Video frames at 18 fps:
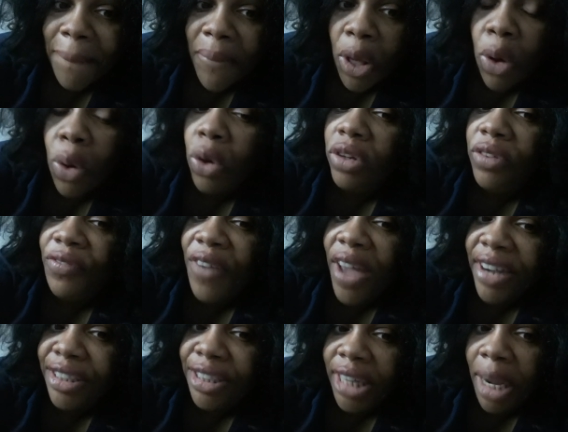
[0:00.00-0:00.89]
called
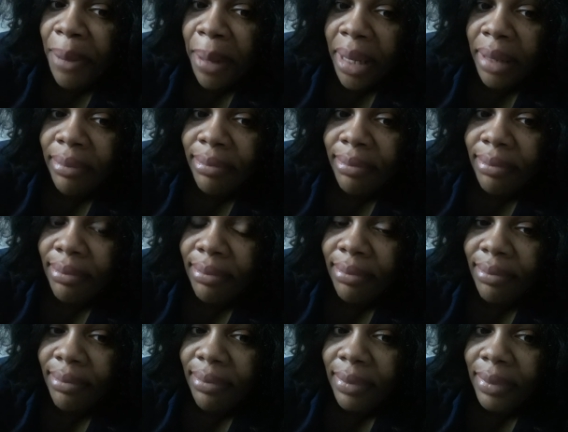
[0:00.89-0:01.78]
fat shaming.
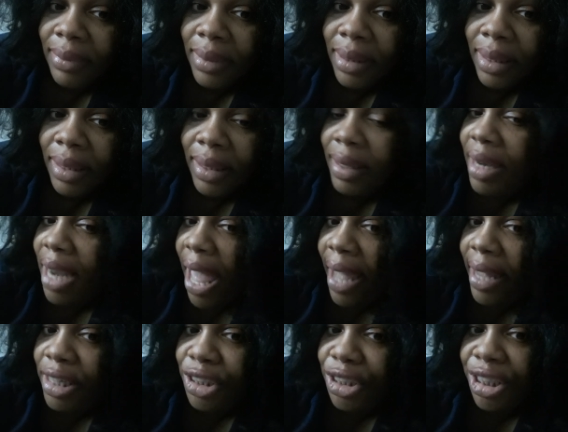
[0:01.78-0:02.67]

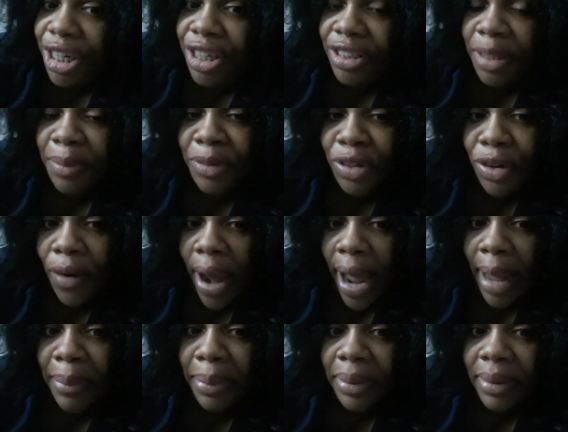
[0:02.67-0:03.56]
Like, share,
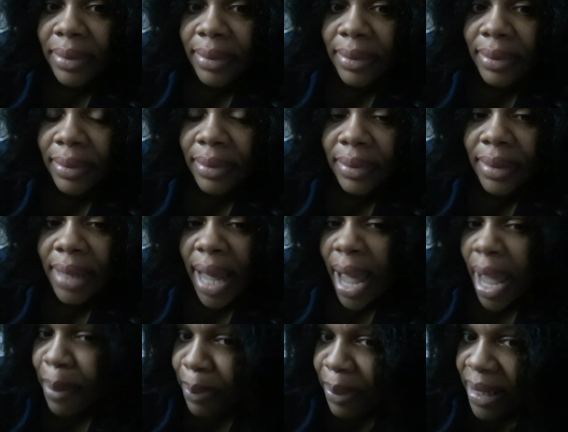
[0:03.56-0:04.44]
subscribe,
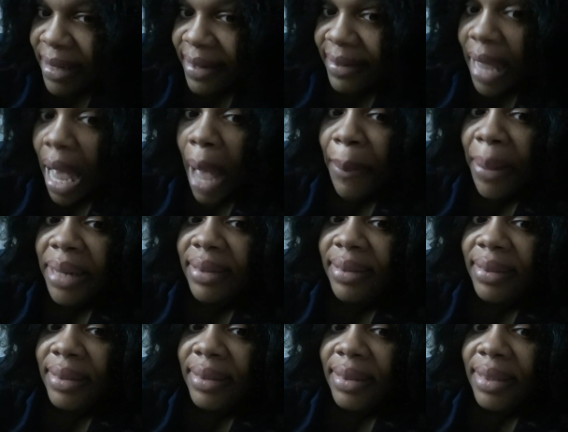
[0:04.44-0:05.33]
and please
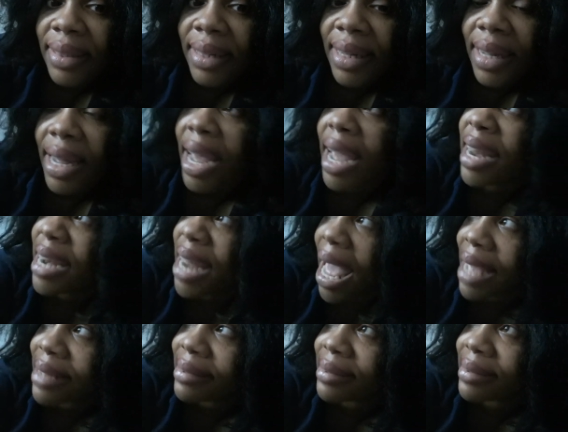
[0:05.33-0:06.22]
comment. And
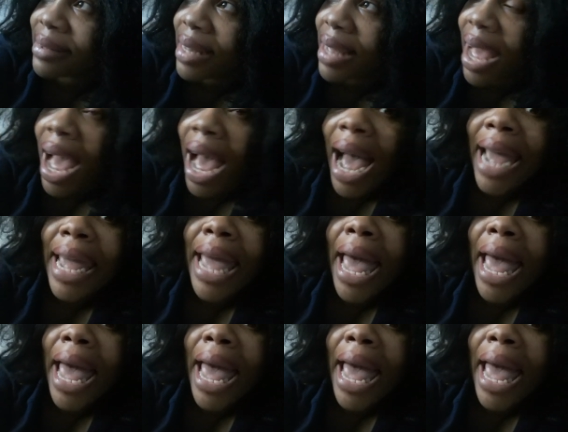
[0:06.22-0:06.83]
yes, I